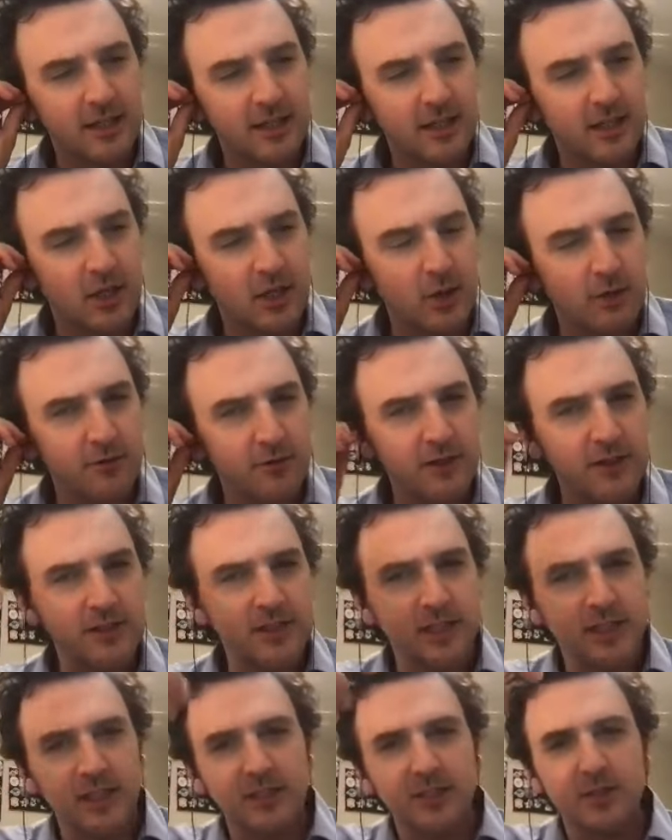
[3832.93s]
you know if he's
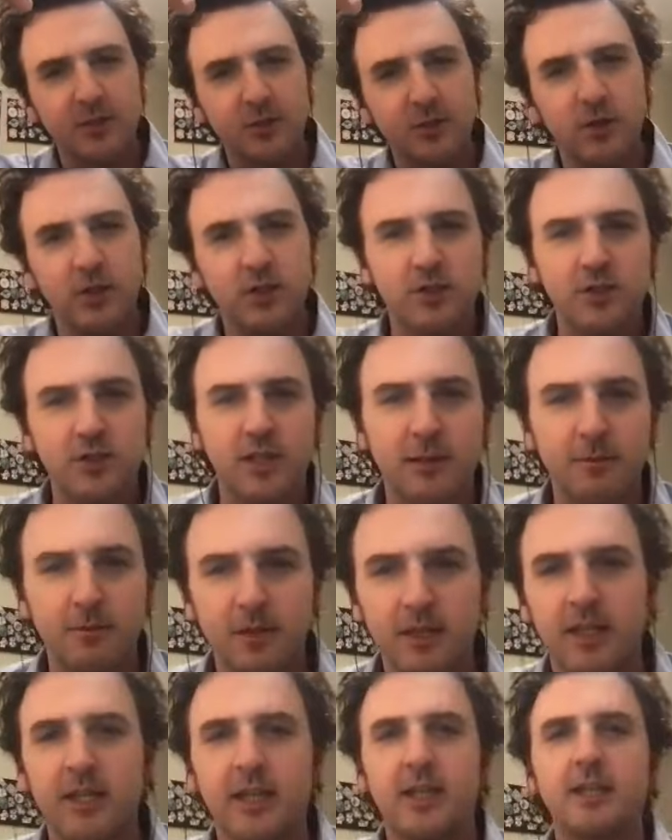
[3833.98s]
against the rich thing
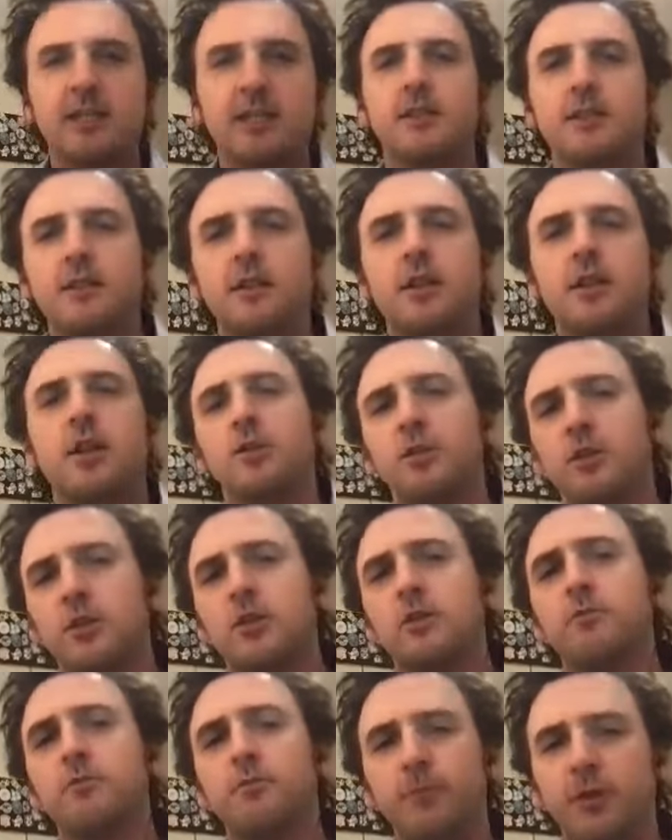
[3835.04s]
but like it is you know
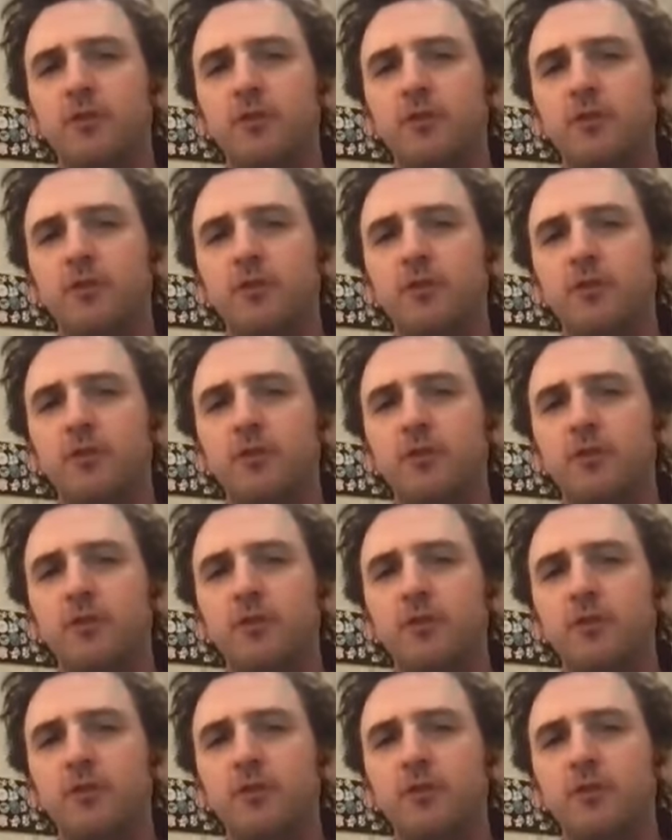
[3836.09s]
you're